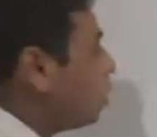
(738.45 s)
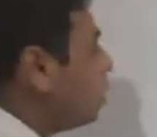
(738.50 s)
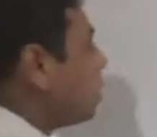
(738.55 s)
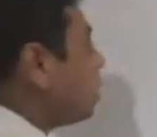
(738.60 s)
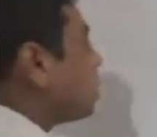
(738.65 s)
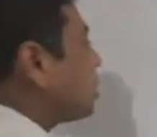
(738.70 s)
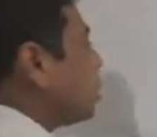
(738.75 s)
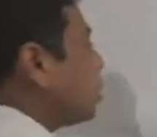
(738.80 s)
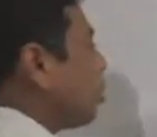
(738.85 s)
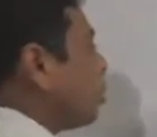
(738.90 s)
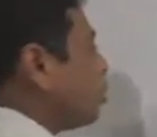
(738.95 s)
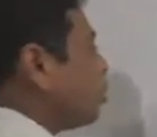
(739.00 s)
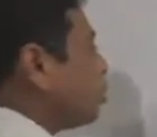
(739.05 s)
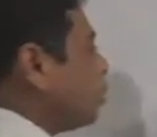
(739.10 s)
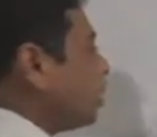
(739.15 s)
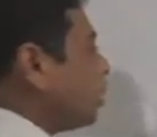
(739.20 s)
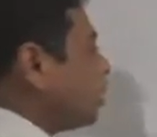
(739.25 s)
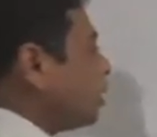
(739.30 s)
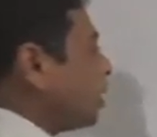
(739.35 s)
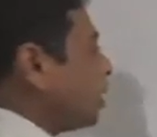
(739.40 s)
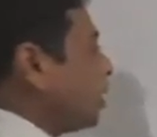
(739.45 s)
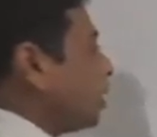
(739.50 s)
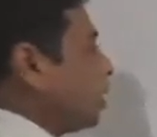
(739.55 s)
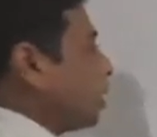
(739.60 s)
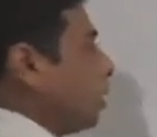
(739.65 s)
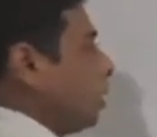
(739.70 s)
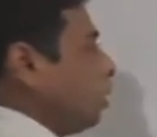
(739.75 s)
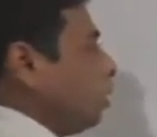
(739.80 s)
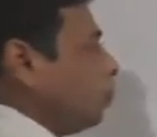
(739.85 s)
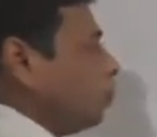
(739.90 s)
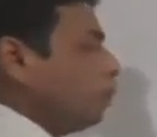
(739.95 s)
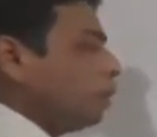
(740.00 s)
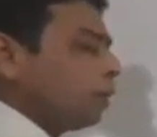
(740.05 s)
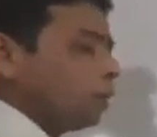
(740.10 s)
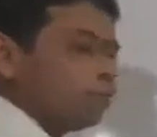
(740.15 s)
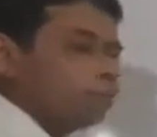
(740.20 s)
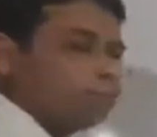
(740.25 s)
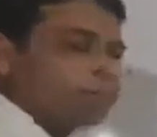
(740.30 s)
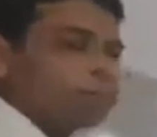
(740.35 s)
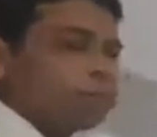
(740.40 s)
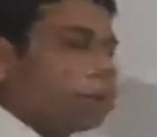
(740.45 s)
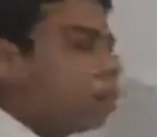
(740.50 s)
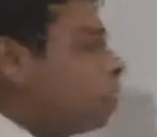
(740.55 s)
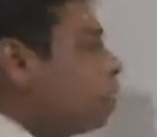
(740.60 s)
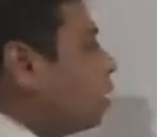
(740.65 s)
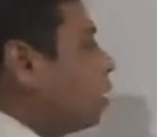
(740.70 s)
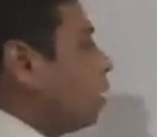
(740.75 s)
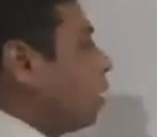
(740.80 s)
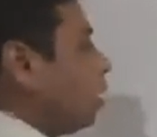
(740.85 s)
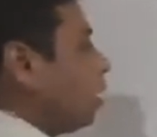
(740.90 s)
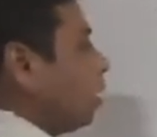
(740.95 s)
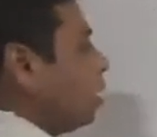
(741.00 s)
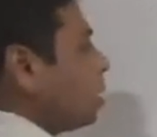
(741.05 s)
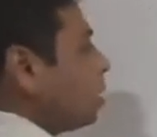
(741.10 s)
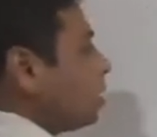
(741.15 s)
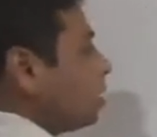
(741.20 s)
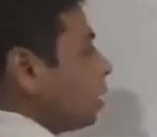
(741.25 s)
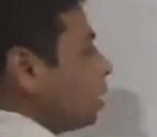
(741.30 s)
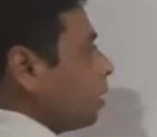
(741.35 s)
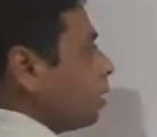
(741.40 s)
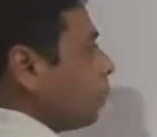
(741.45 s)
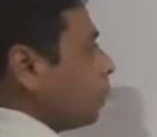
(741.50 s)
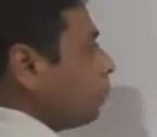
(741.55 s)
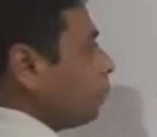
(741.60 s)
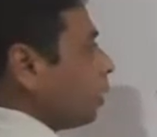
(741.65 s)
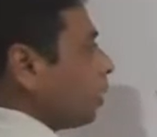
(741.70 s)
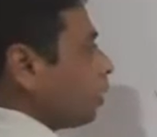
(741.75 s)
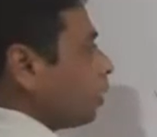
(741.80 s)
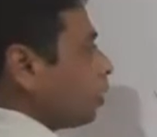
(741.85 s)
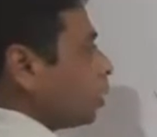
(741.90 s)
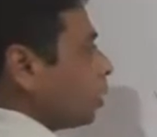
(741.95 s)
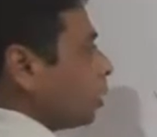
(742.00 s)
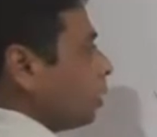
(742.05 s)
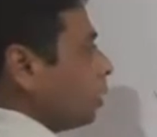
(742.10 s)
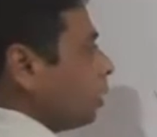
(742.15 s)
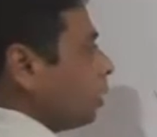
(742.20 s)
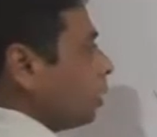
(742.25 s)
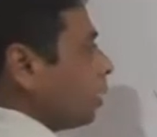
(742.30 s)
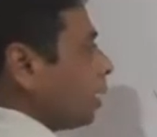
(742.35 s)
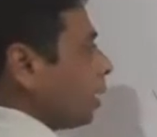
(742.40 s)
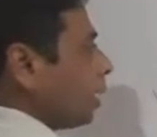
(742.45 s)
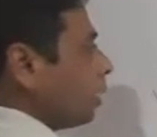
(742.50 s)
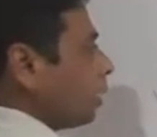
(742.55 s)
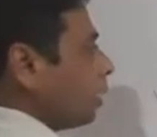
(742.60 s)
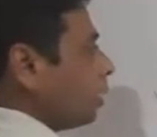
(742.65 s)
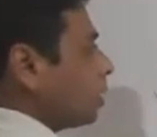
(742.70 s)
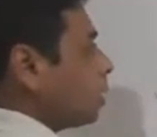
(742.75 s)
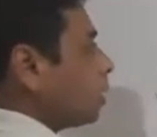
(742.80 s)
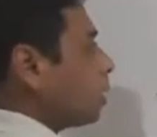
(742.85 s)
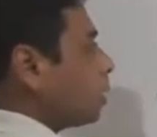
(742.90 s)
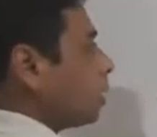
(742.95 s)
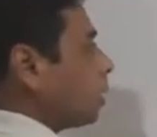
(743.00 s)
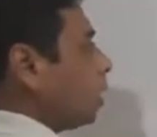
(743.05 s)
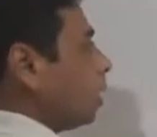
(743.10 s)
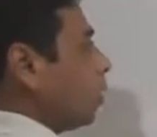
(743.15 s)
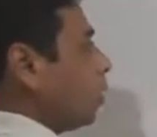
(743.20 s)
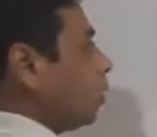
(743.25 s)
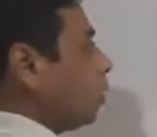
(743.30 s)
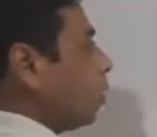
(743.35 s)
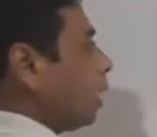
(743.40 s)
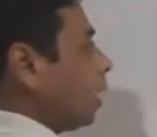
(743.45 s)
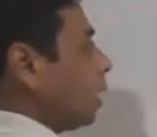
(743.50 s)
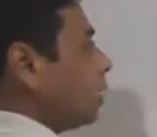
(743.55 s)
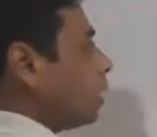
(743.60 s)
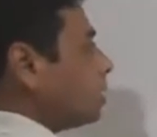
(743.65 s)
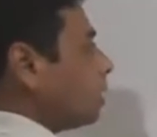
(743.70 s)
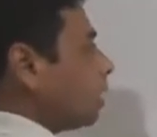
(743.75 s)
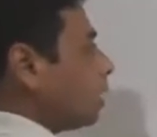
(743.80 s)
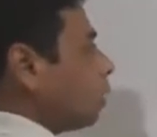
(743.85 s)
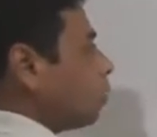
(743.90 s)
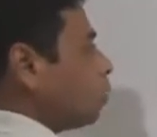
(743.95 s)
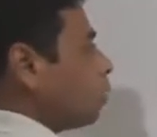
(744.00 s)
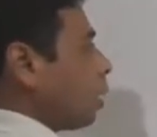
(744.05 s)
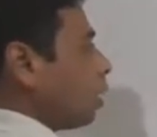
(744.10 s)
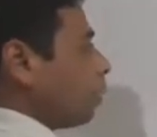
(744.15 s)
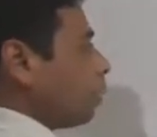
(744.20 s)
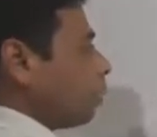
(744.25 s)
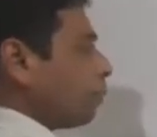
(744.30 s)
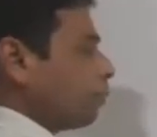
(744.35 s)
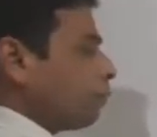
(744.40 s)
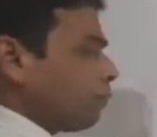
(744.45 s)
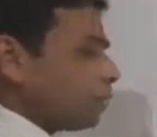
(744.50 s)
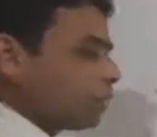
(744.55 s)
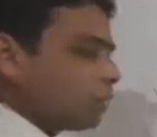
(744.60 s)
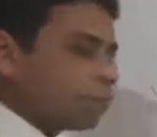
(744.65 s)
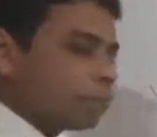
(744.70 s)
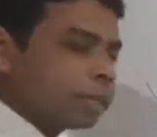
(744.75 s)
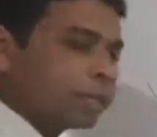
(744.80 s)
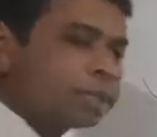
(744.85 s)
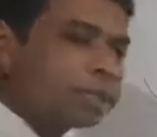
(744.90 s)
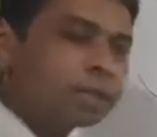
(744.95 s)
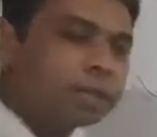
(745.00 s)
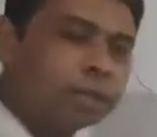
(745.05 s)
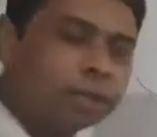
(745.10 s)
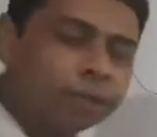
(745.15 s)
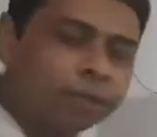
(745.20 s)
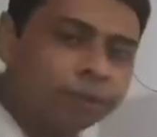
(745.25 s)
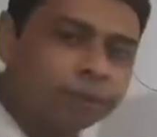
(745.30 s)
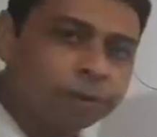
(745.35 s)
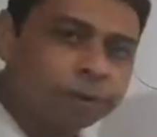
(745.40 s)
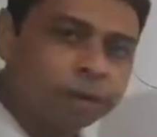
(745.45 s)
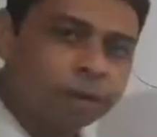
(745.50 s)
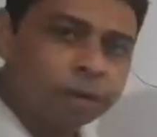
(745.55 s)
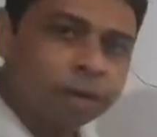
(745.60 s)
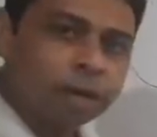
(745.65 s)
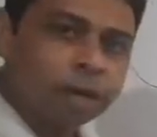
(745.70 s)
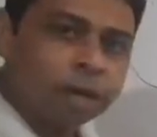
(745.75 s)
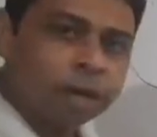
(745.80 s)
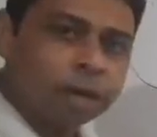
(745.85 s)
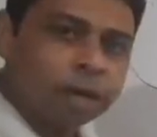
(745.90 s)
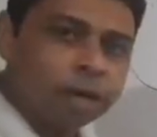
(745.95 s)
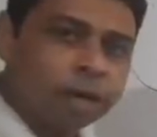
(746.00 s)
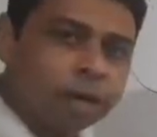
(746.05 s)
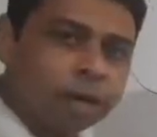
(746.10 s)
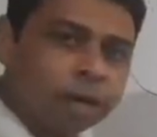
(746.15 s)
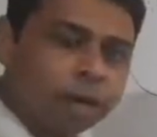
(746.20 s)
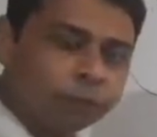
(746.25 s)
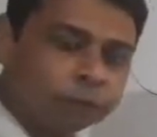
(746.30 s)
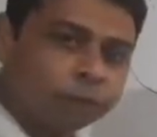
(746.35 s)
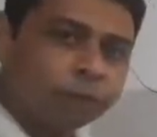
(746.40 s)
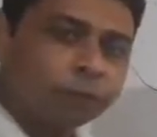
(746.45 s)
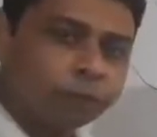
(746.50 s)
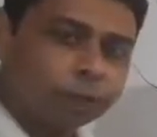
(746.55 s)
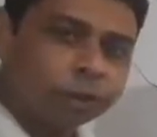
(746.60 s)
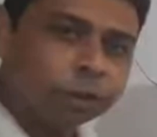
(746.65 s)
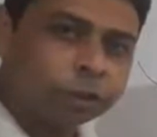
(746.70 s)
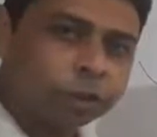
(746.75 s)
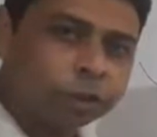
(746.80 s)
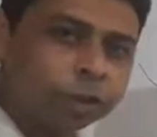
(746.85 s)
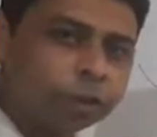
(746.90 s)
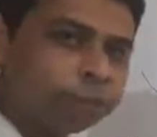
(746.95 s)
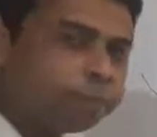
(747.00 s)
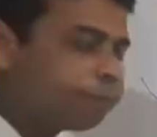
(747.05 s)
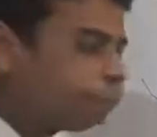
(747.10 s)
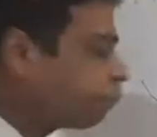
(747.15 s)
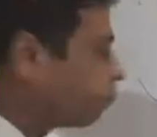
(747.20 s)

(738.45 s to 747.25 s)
Suppose it is any curve, it is any function, and it is a curve y is equal to f of x is any curve of the function.